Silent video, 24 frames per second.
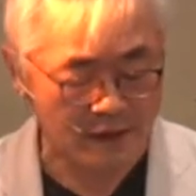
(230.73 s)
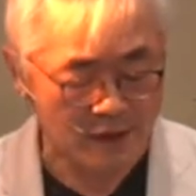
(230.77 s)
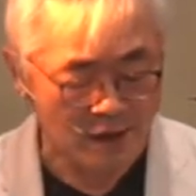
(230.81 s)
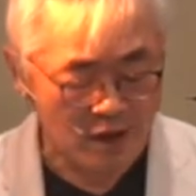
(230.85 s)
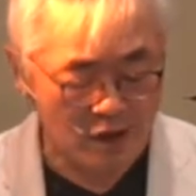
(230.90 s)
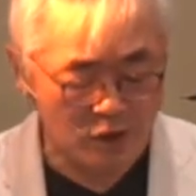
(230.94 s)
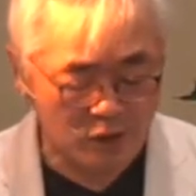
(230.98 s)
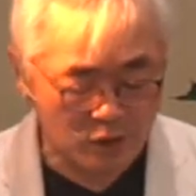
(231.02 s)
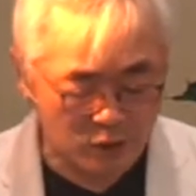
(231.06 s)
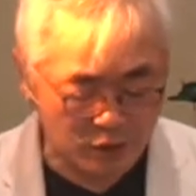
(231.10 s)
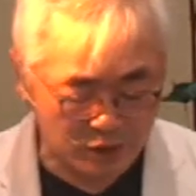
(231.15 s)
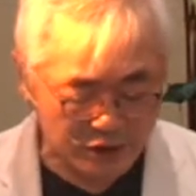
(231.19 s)

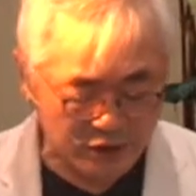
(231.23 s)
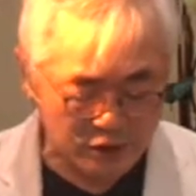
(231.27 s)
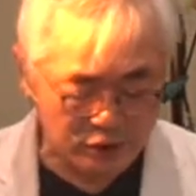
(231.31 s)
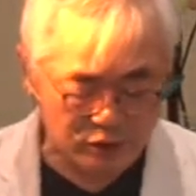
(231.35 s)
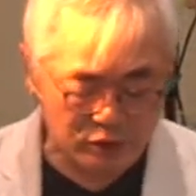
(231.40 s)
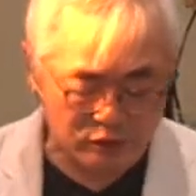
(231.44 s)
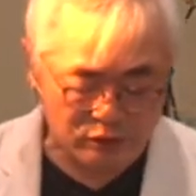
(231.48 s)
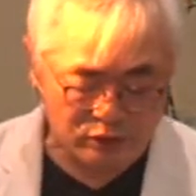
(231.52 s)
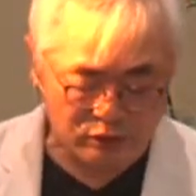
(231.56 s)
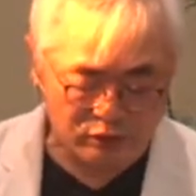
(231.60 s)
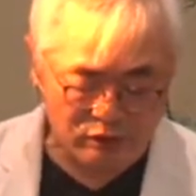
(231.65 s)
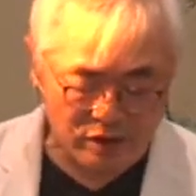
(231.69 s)
According
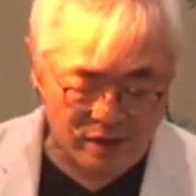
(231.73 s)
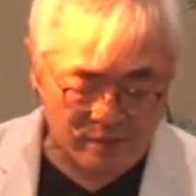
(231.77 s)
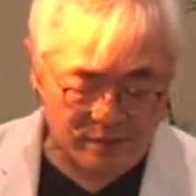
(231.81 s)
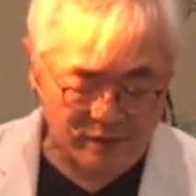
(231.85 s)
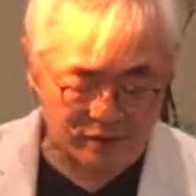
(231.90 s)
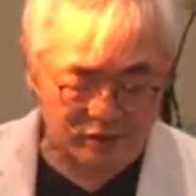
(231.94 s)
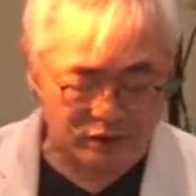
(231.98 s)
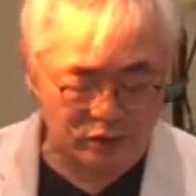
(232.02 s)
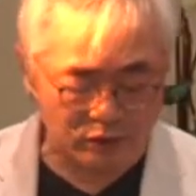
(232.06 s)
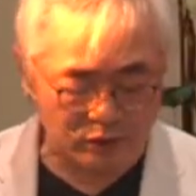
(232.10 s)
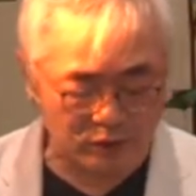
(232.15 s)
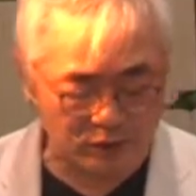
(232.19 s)
to
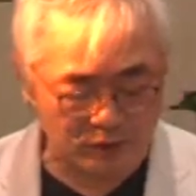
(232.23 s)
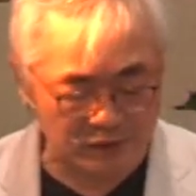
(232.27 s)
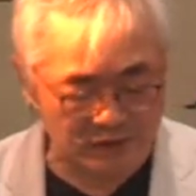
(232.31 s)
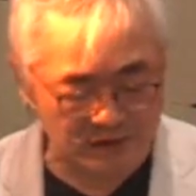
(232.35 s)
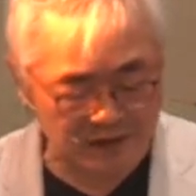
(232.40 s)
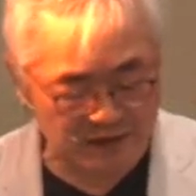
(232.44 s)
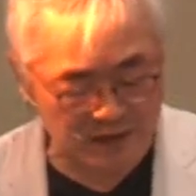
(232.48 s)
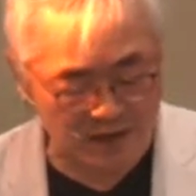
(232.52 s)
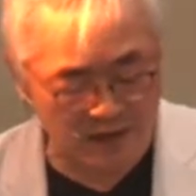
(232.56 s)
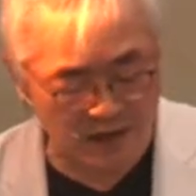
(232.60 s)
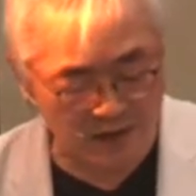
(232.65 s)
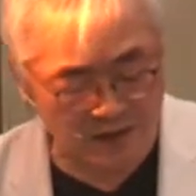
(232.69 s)
Robert
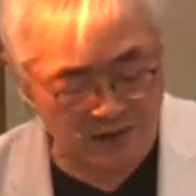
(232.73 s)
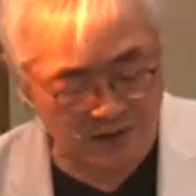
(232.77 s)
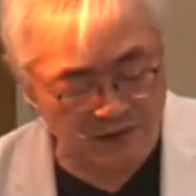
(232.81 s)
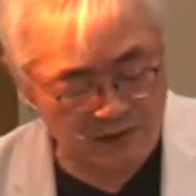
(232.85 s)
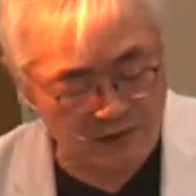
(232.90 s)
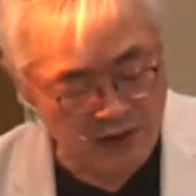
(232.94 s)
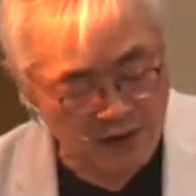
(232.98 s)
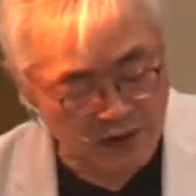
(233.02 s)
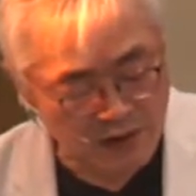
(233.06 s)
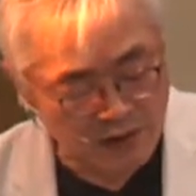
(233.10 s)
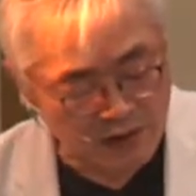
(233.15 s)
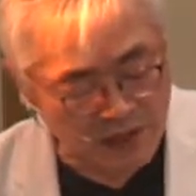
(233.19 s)
Woodnow,
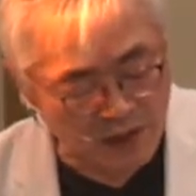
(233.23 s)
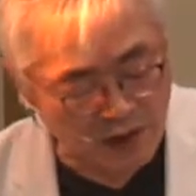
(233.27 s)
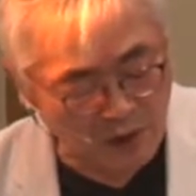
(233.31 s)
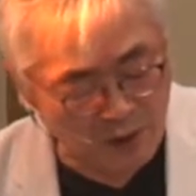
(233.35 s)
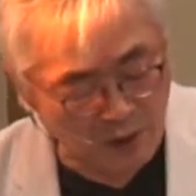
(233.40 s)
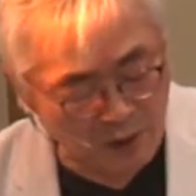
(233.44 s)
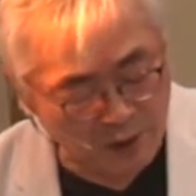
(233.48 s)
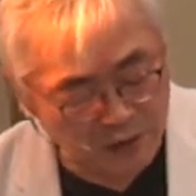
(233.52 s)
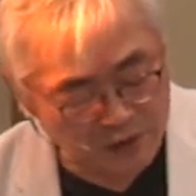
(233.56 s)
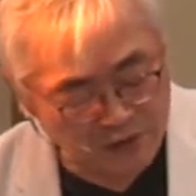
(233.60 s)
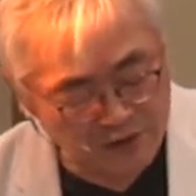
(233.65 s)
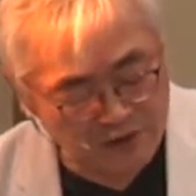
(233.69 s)

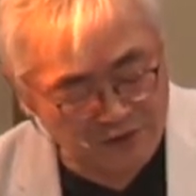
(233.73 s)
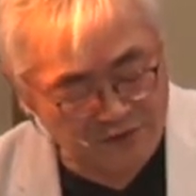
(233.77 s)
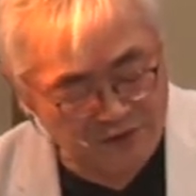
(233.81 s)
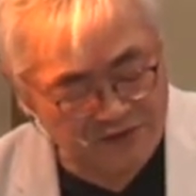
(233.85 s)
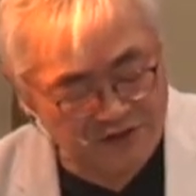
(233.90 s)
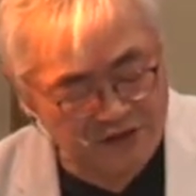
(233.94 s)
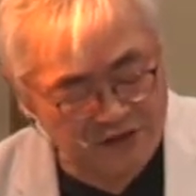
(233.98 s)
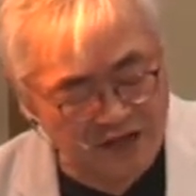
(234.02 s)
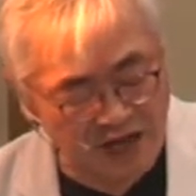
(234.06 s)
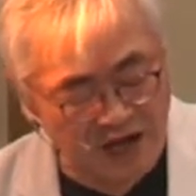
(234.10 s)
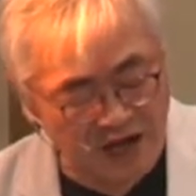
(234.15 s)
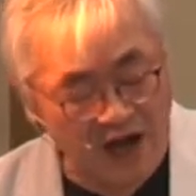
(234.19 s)
author
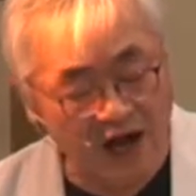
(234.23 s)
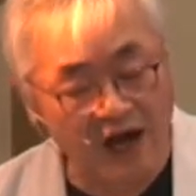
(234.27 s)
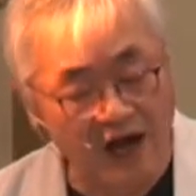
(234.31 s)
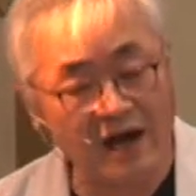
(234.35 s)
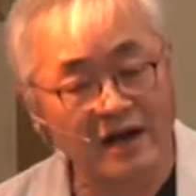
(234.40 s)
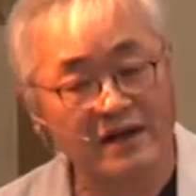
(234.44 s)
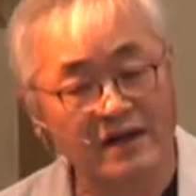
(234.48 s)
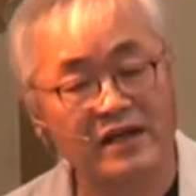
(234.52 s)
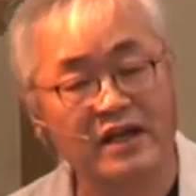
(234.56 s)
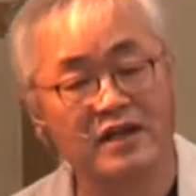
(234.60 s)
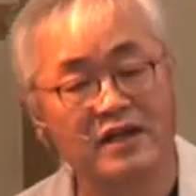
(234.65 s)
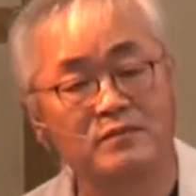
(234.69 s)
of
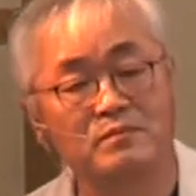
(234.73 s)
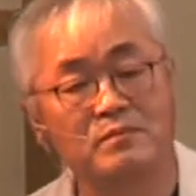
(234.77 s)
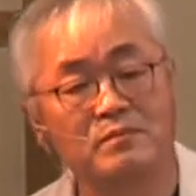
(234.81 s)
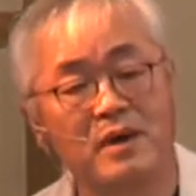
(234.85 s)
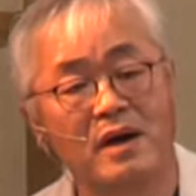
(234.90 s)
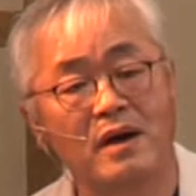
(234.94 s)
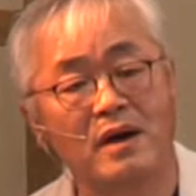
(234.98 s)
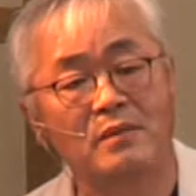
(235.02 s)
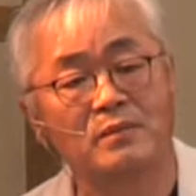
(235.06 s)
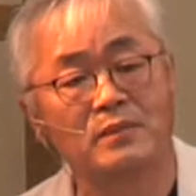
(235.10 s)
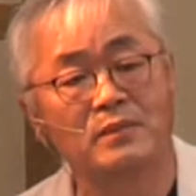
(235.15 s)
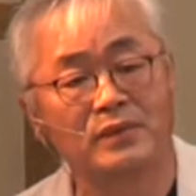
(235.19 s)
God and
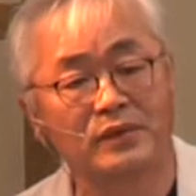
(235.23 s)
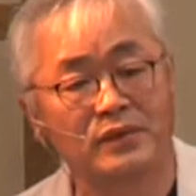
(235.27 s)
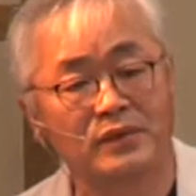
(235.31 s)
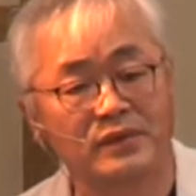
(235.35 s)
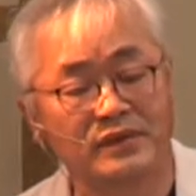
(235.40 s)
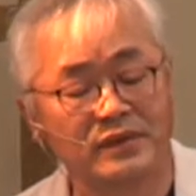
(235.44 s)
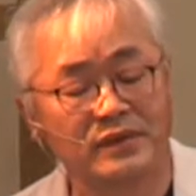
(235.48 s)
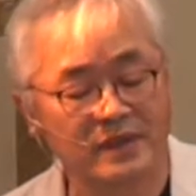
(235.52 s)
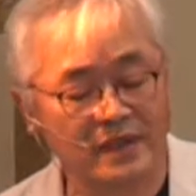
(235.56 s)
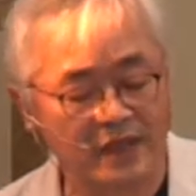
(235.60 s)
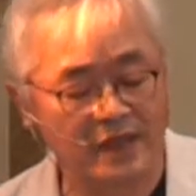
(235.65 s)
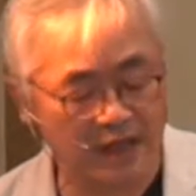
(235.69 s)

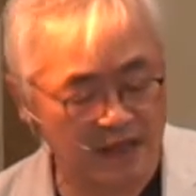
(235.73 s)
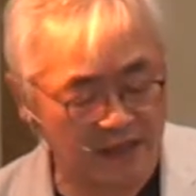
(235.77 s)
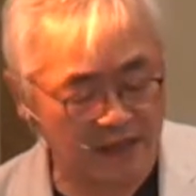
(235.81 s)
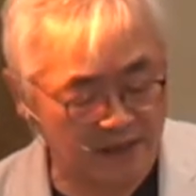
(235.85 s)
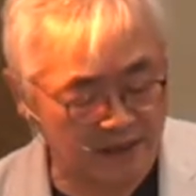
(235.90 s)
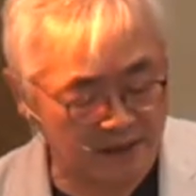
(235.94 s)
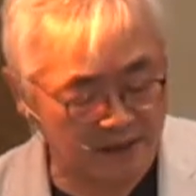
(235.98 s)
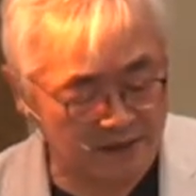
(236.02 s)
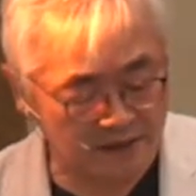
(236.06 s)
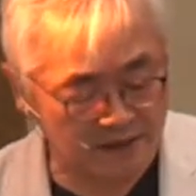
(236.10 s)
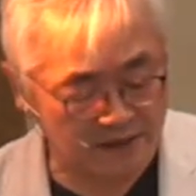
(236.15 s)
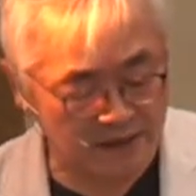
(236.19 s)
Mammon
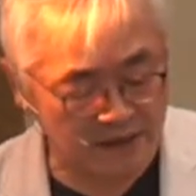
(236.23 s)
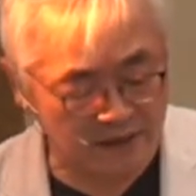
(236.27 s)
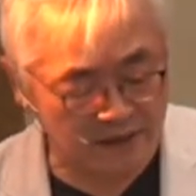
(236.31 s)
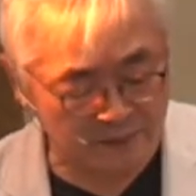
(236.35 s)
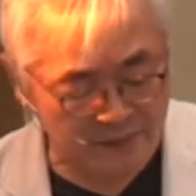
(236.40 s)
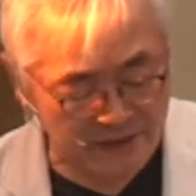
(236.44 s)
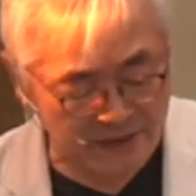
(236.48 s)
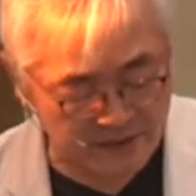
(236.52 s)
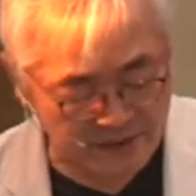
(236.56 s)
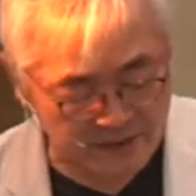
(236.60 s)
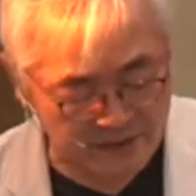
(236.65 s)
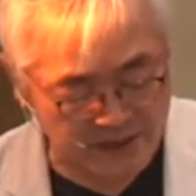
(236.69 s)
in
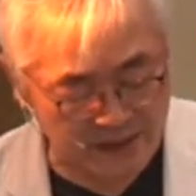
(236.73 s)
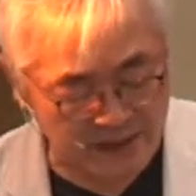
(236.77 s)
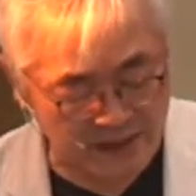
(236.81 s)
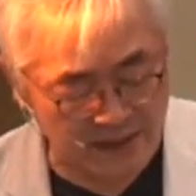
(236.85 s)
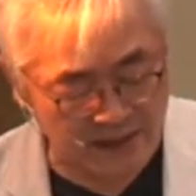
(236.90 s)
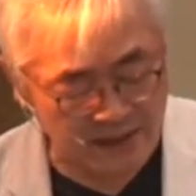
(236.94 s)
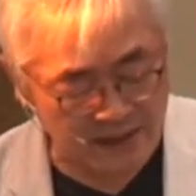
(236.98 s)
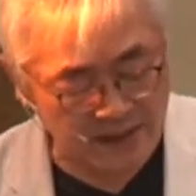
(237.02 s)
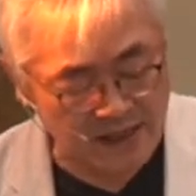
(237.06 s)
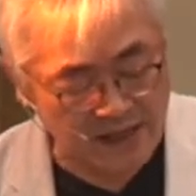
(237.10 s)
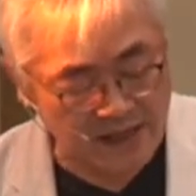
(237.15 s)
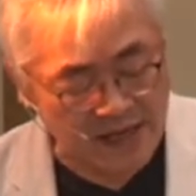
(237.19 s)

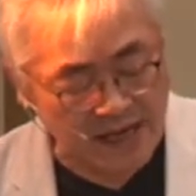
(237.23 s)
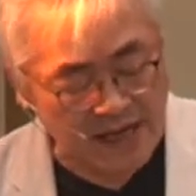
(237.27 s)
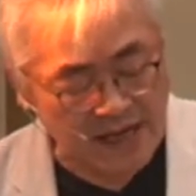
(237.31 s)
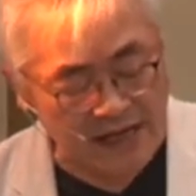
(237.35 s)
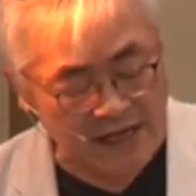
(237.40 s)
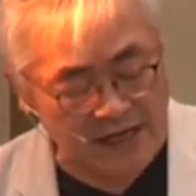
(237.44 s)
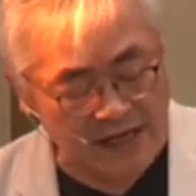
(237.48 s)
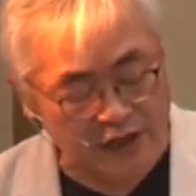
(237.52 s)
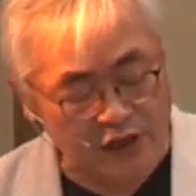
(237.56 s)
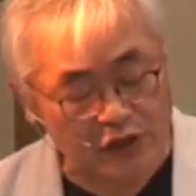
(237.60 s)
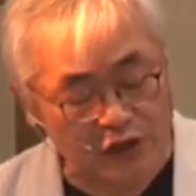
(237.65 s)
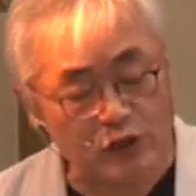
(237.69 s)
America,
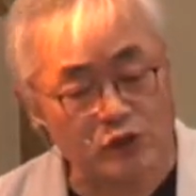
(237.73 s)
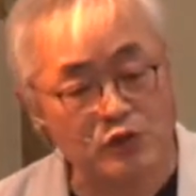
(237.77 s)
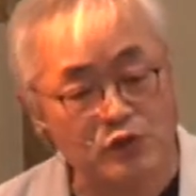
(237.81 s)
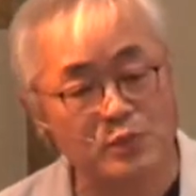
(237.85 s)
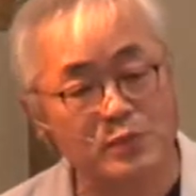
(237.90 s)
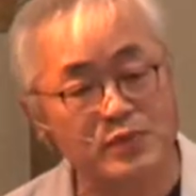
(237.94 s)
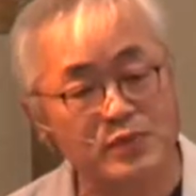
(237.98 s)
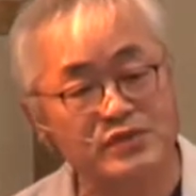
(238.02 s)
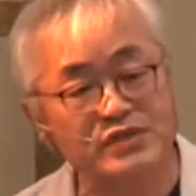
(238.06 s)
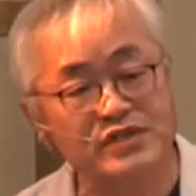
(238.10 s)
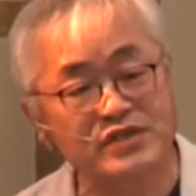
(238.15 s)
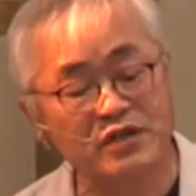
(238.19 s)

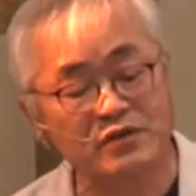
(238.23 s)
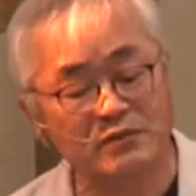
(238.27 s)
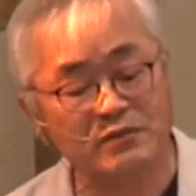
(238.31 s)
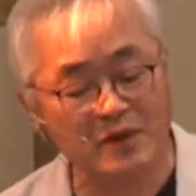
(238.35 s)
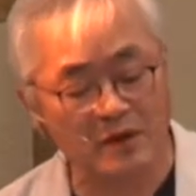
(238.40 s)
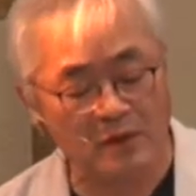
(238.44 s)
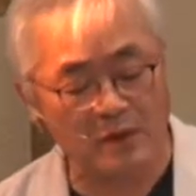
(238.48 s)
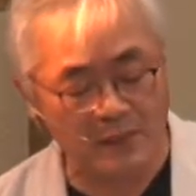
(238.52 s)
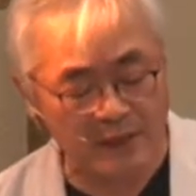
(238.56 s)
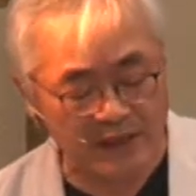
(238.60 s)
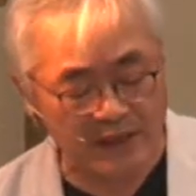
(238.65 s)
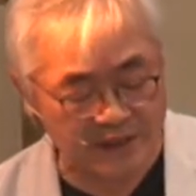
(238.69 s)
82% of
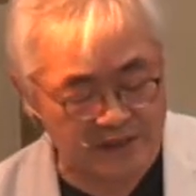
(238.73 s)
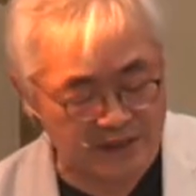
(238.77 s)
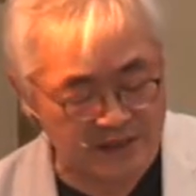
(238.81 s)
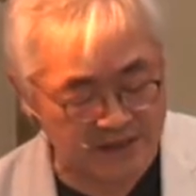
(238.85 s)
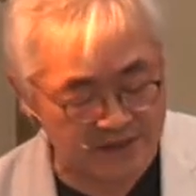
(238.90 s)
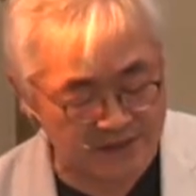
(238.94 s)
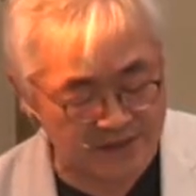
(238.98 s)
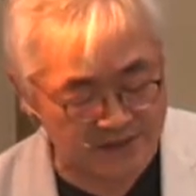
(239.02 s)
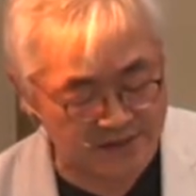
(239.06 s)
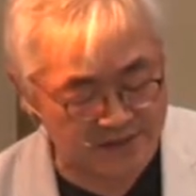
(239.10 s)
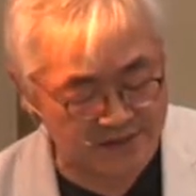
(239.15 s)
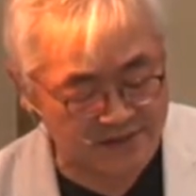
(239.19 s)

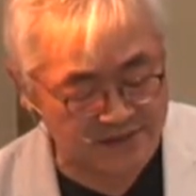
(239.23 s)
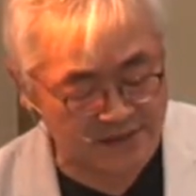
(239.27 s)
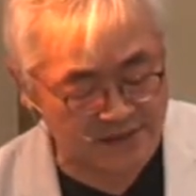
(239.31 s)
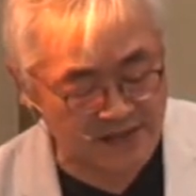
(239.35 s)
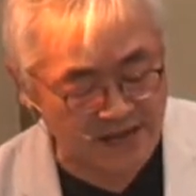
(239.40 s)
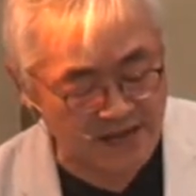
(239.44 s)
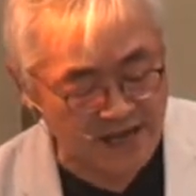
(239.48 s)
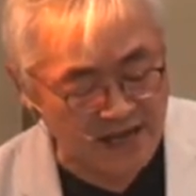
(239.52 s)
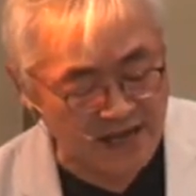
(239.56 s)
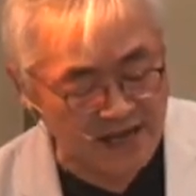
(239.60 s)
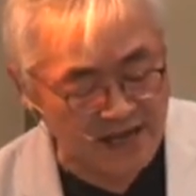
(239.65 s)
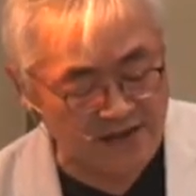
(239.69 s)
Americans
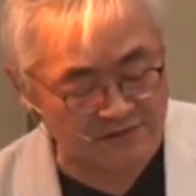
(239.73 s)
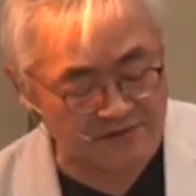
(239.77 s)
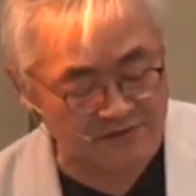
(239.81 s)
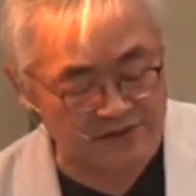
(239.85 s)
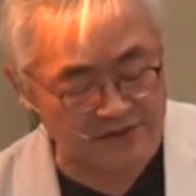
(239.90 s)
have